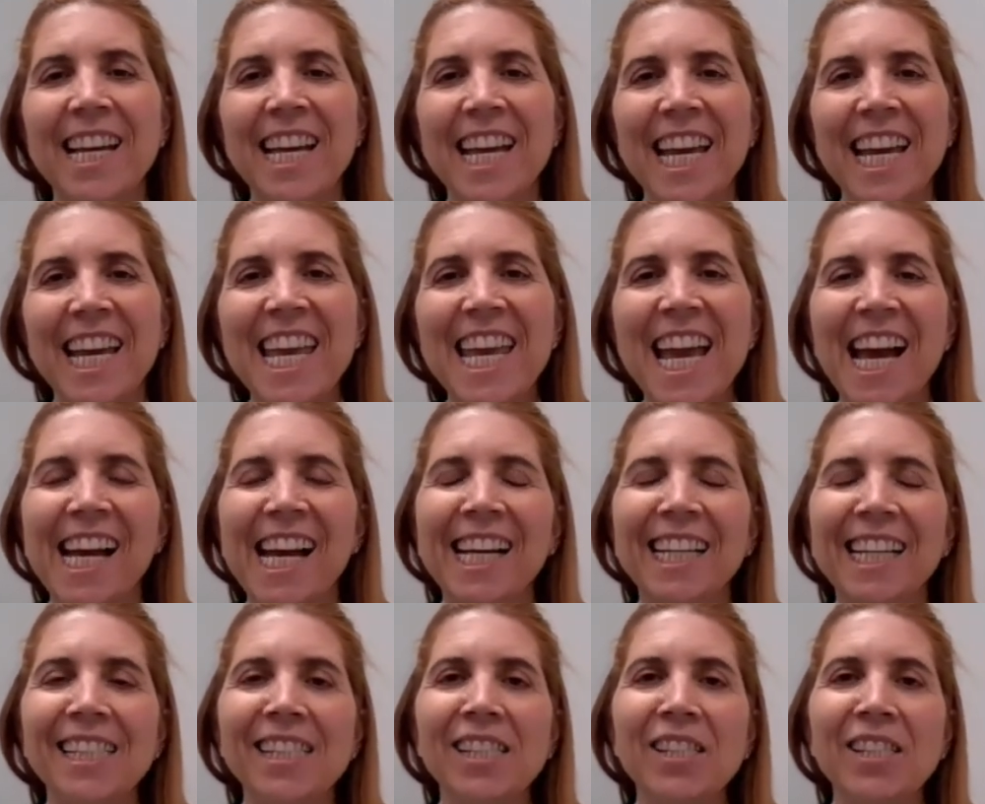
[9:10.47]

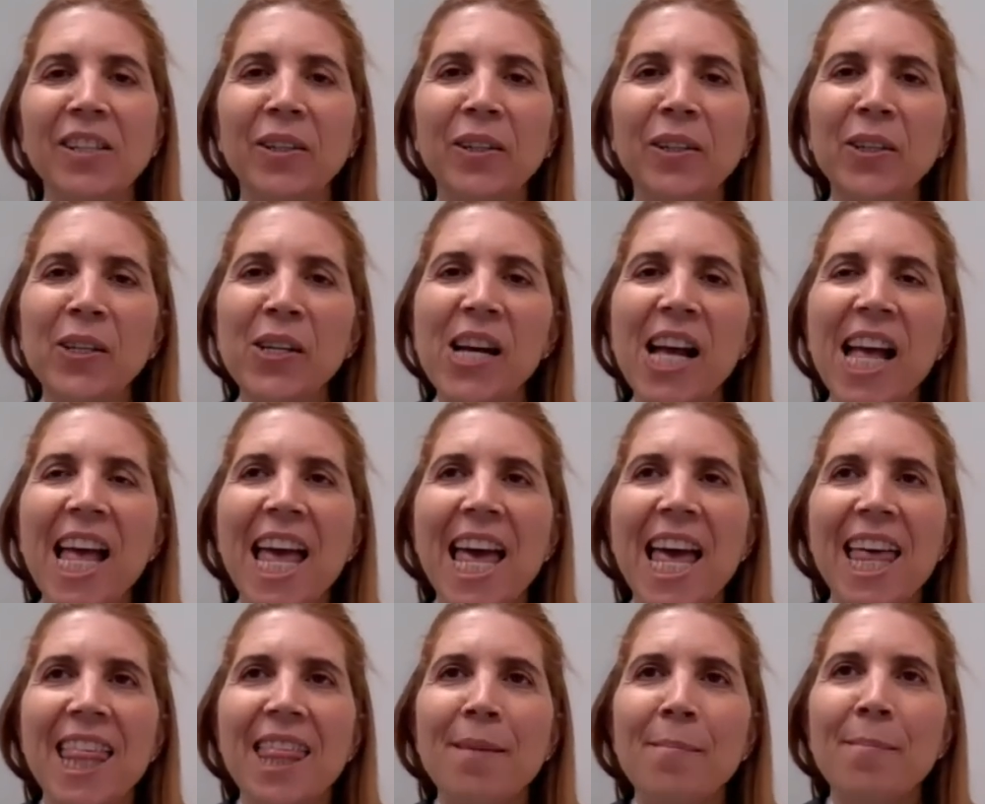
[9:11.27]
Yeah, so
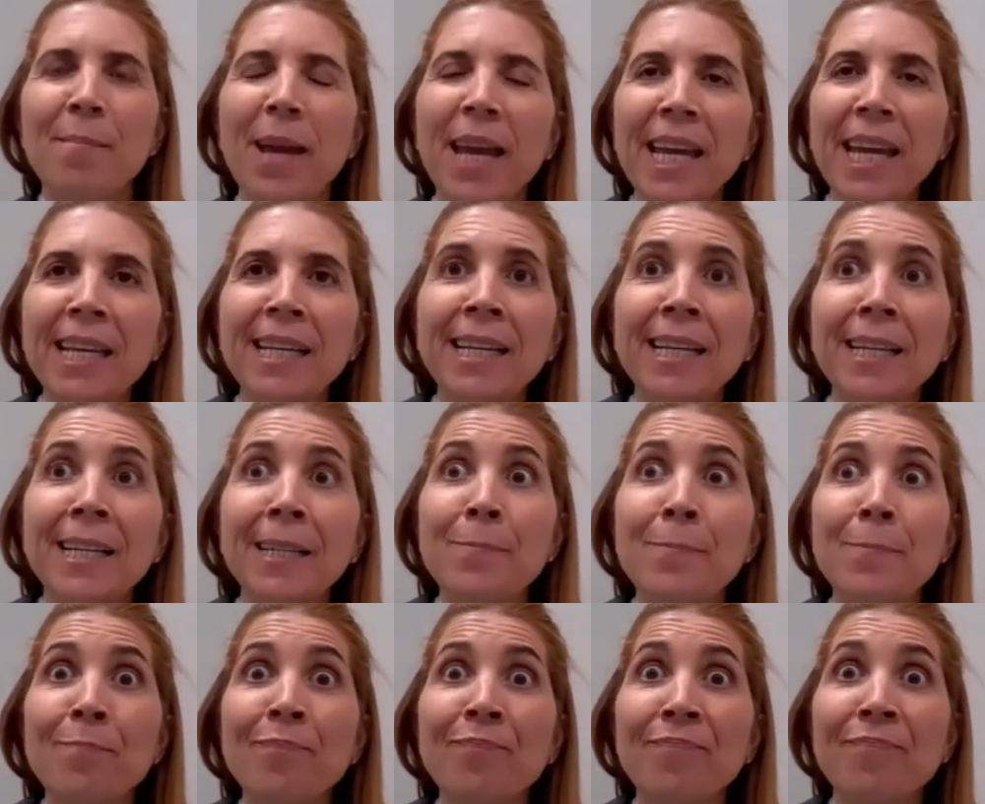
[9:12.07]
the main
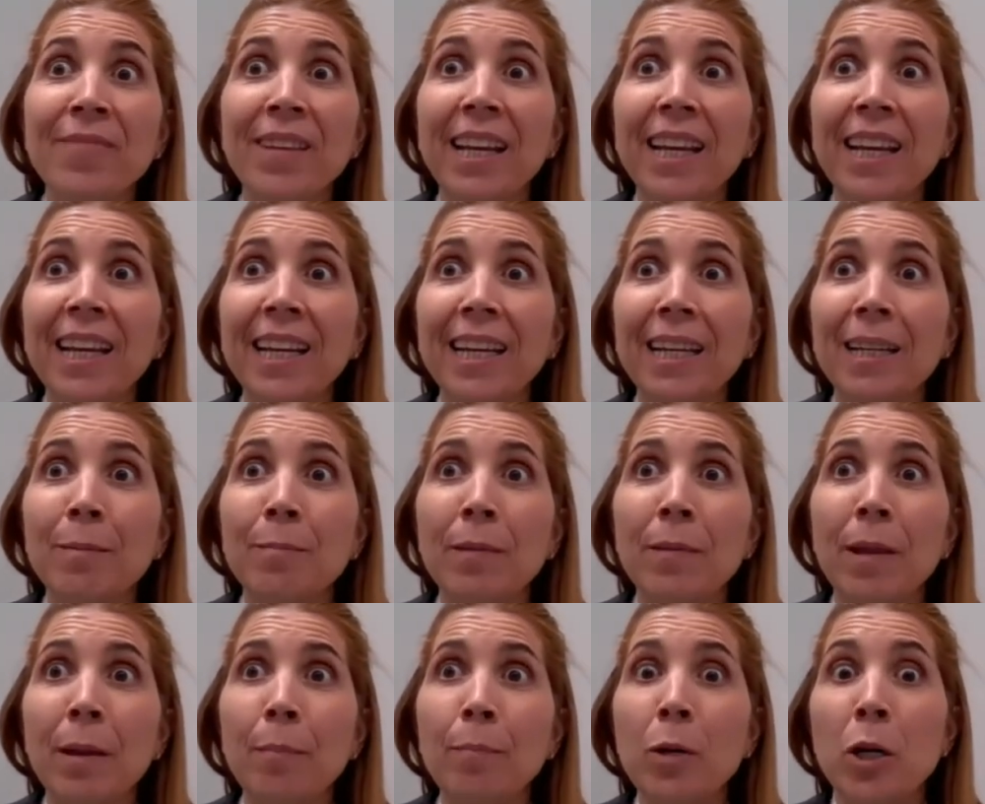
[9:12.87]

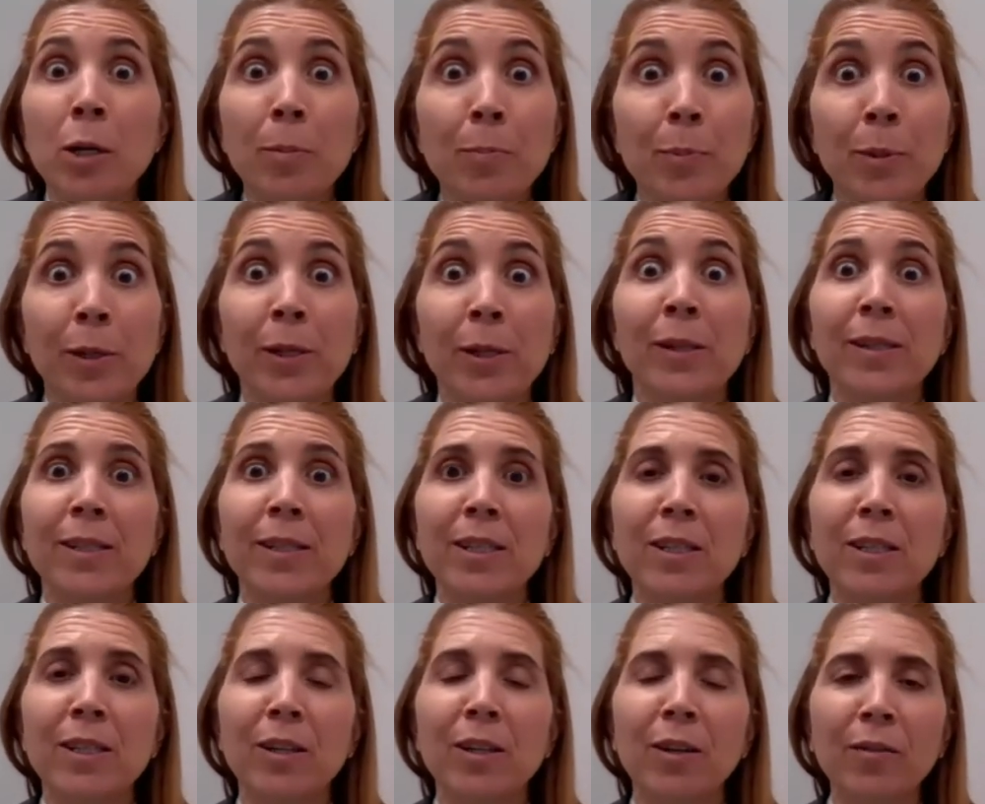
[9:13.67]
purpose
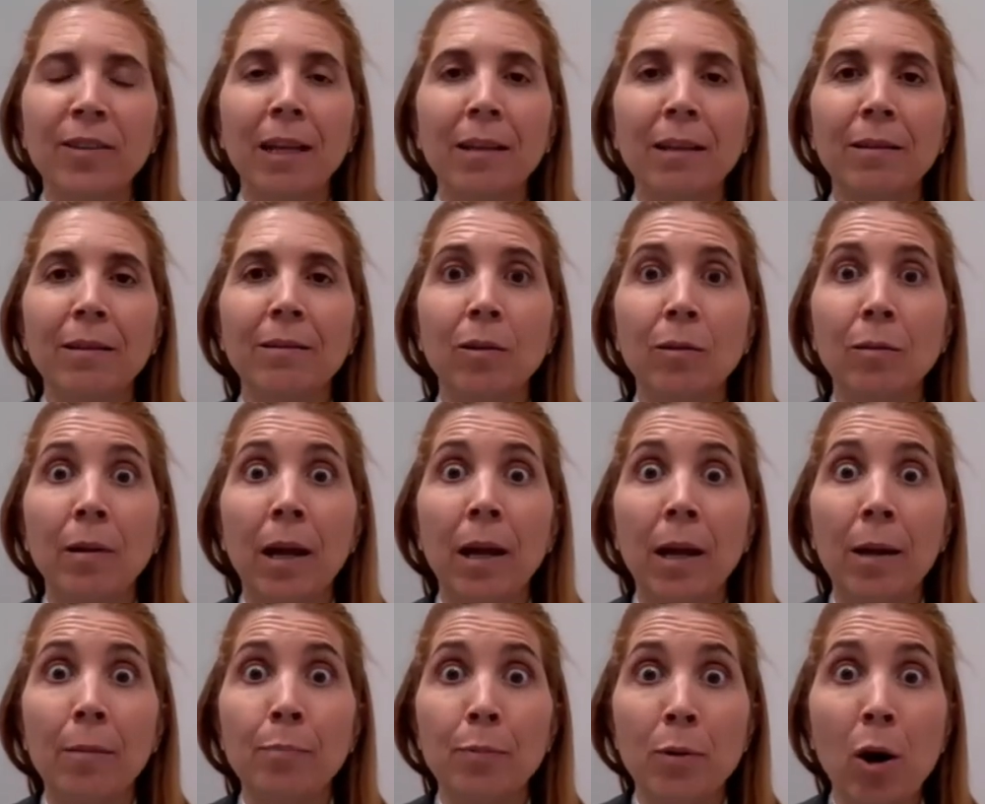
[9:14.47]
of
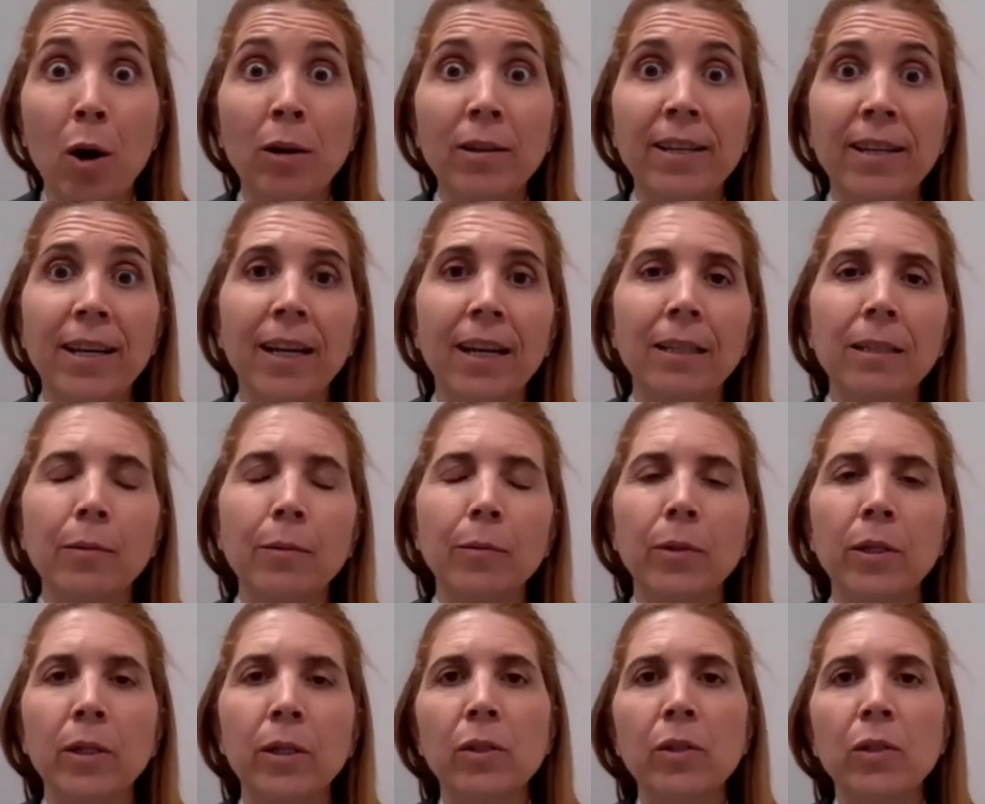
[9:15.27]
that project
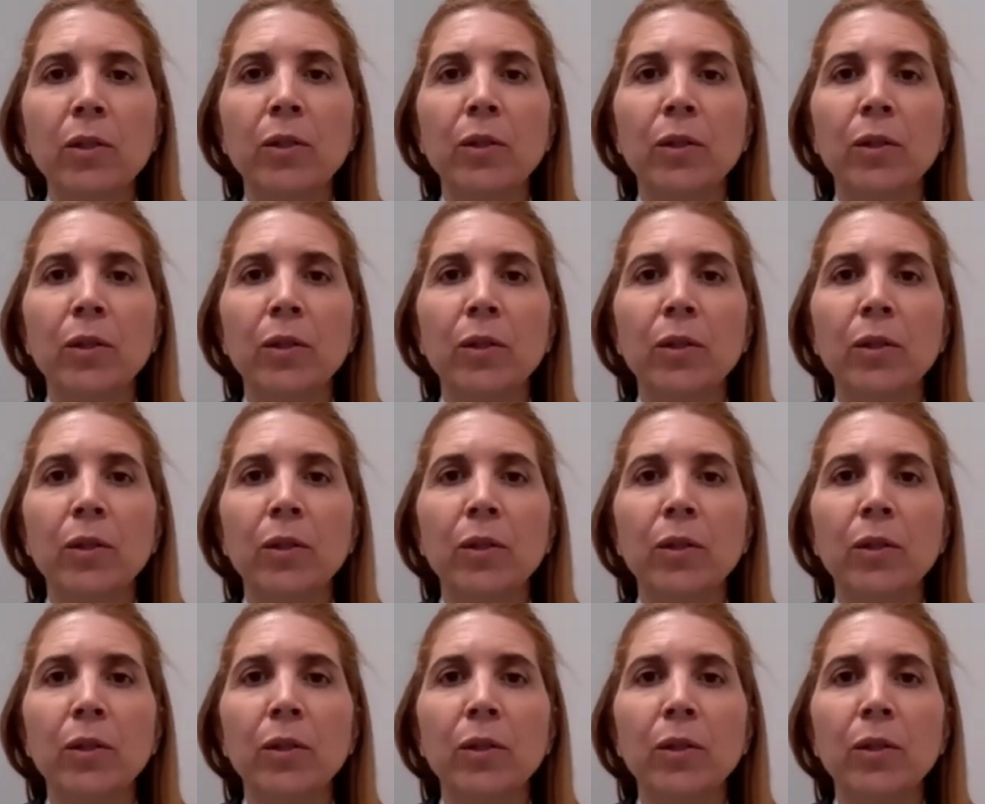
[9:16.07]
was